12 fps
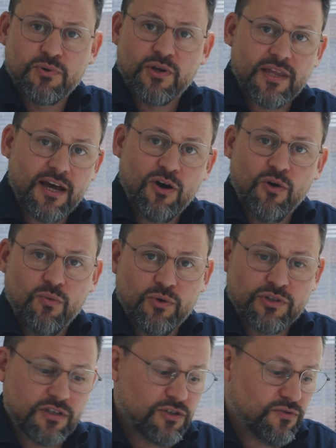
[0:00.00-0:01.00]
put that hot
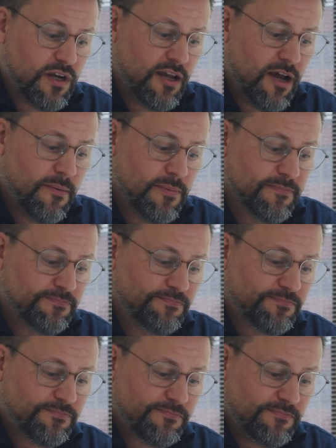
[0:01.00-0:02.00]
water straight up.
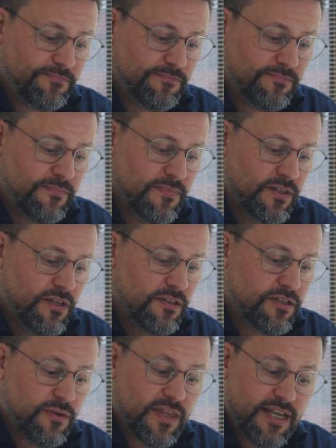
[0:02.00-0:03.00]

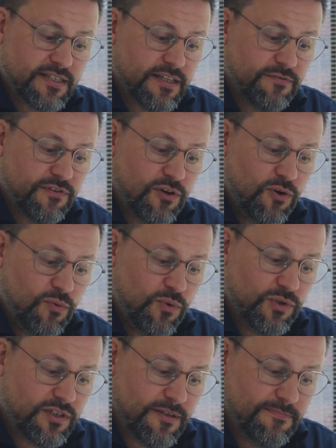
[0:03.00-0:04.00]
So that's it for the hot
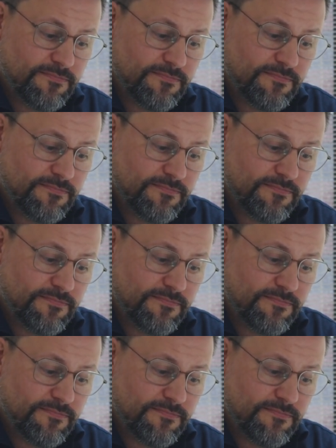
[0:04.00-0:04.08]
water.